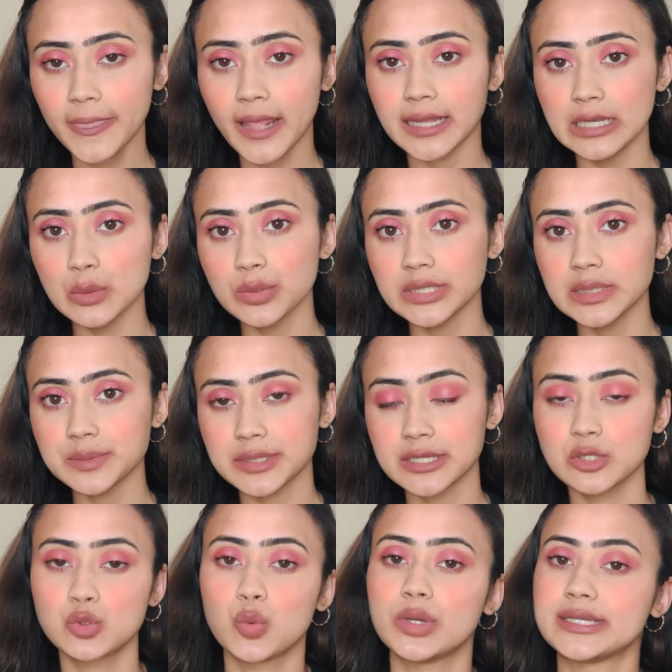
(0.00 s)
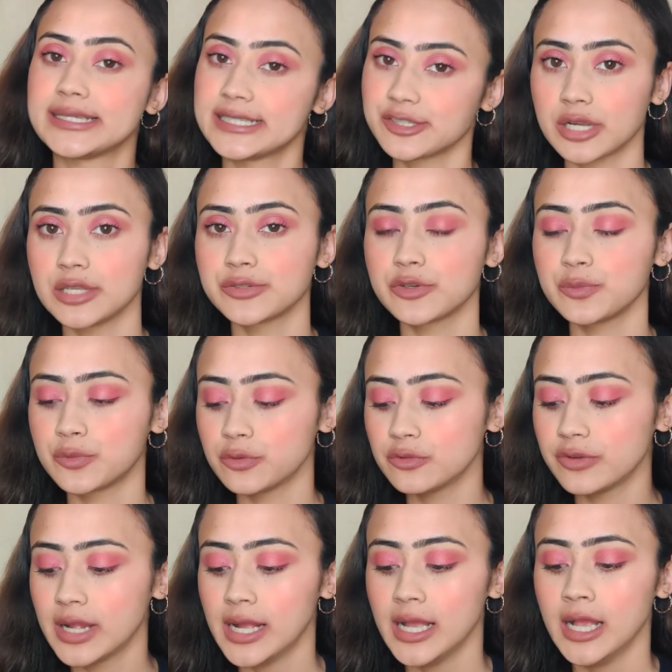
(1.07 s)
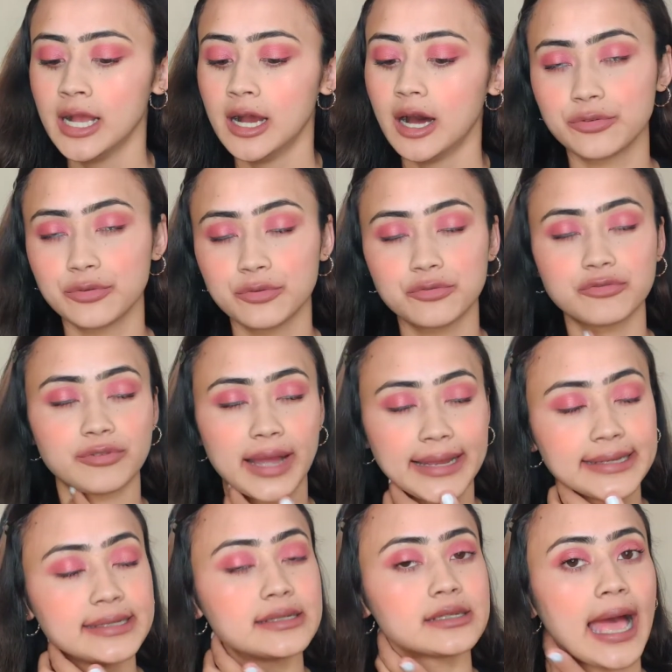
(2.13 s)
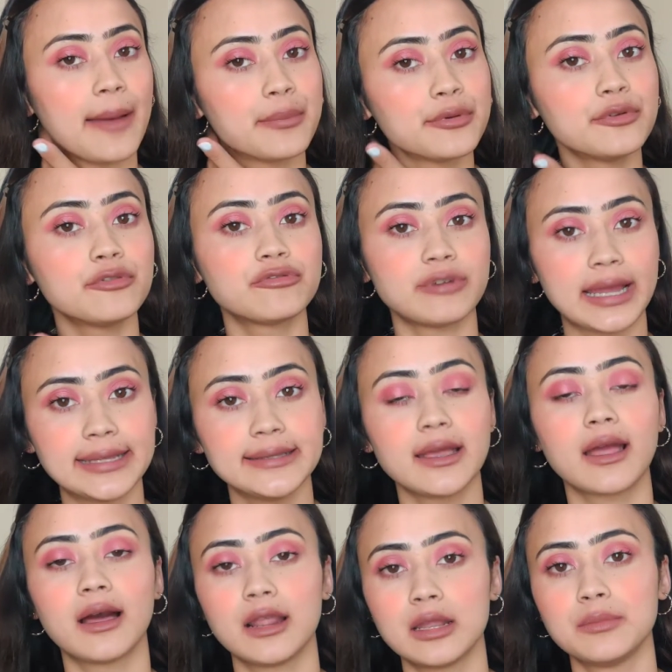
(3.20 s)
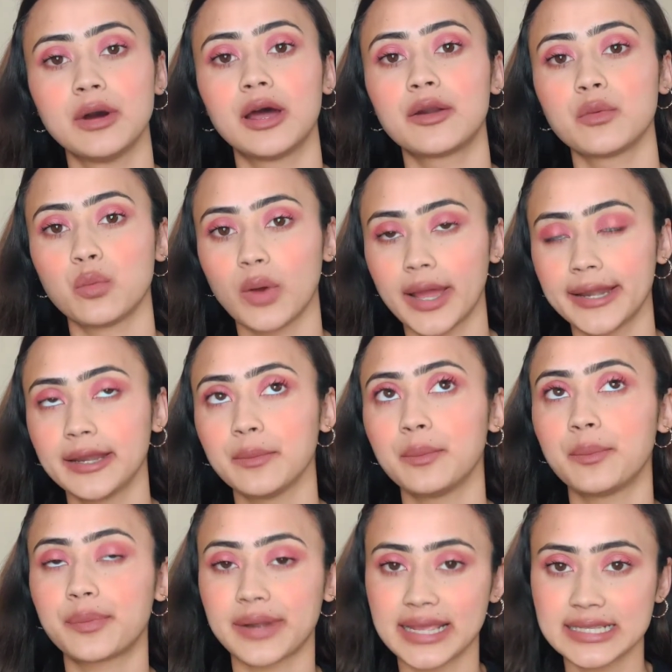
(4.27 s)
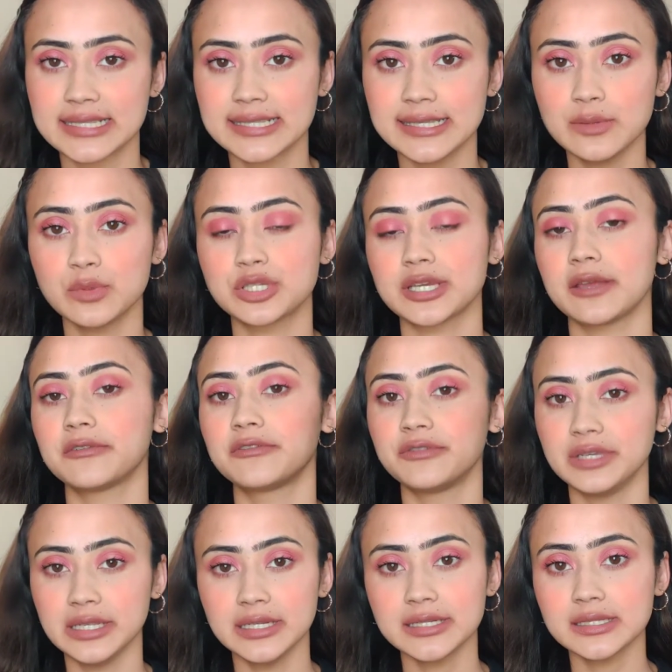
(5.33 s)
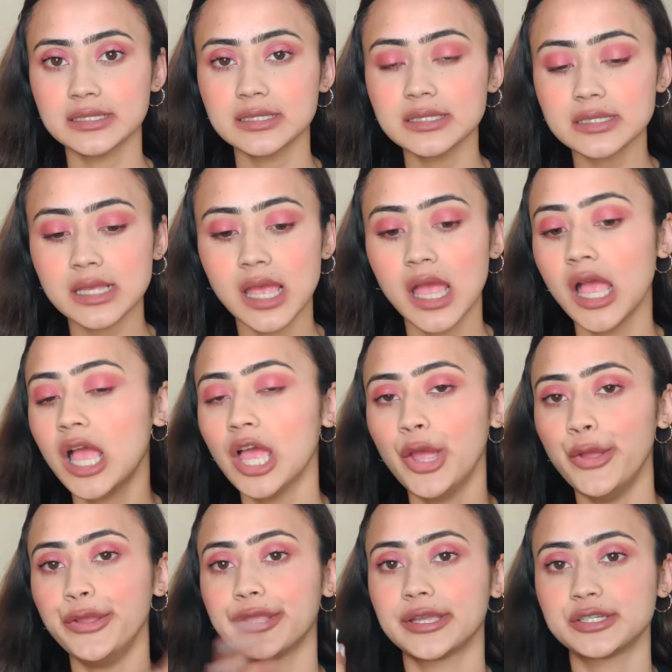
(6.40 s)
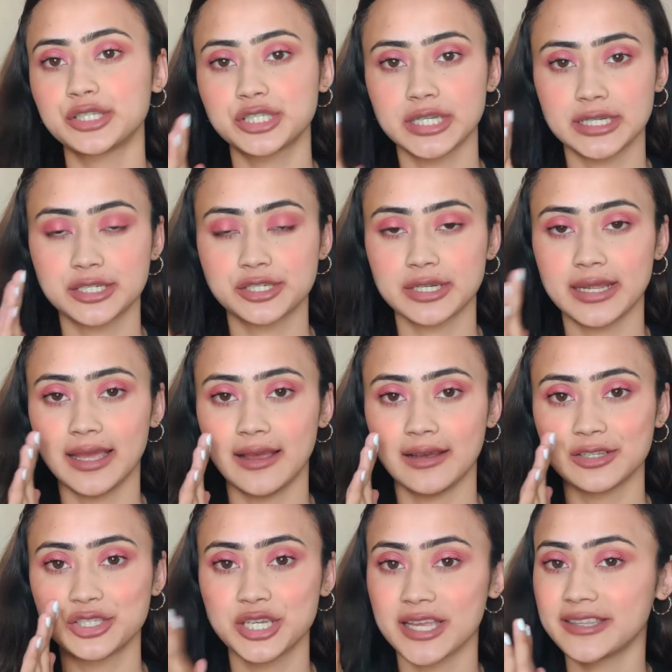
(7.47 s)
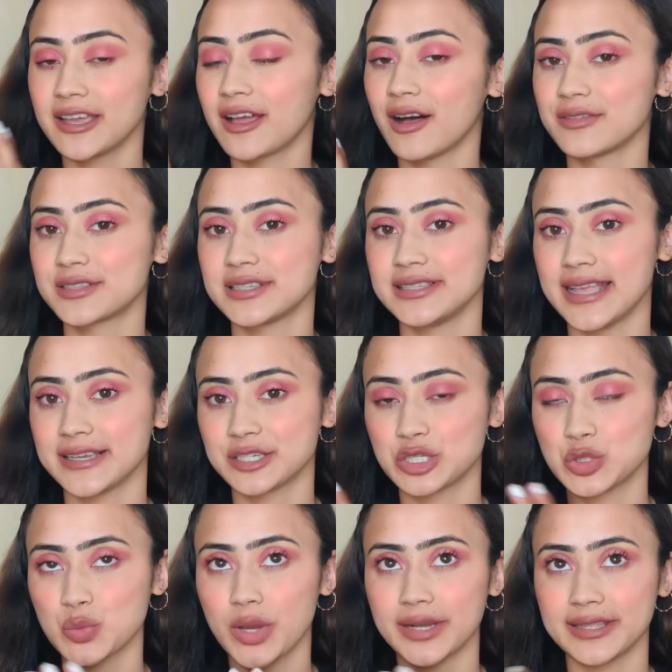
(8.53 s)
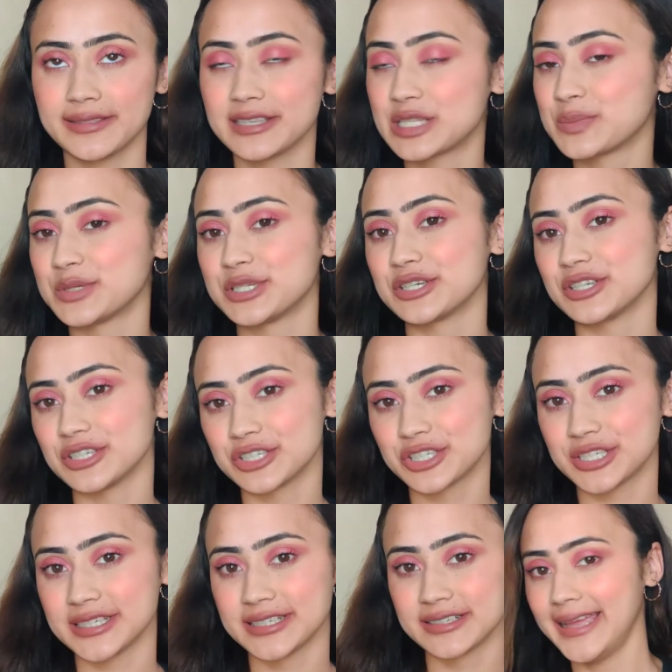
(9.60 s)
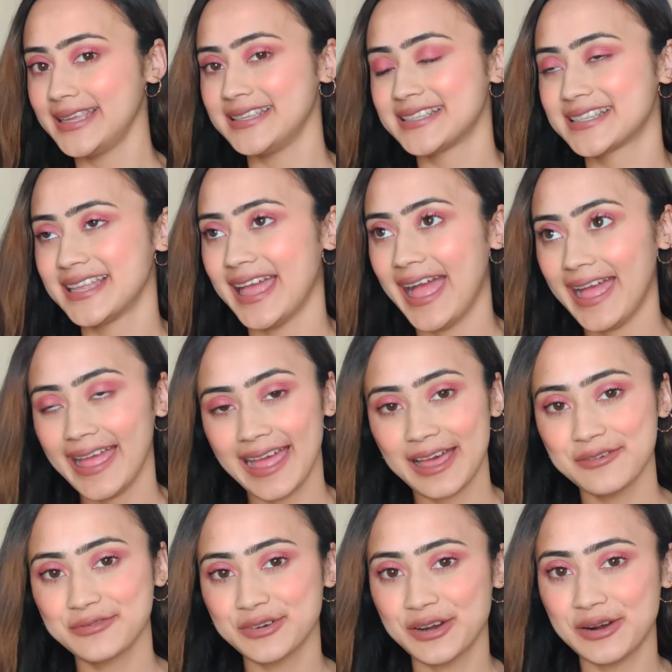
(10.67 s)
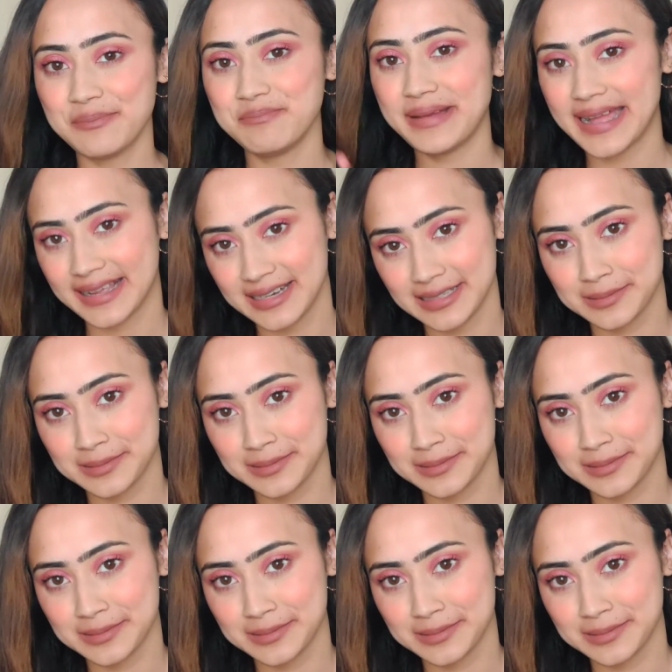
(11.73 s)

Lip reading: liquid lipstick, so it is transfer proof. If you happen to find the Colorbar one pricey, which I feel it is, you can check the Cuffs and Lashes one in this particular shade. Guys, I have a MAC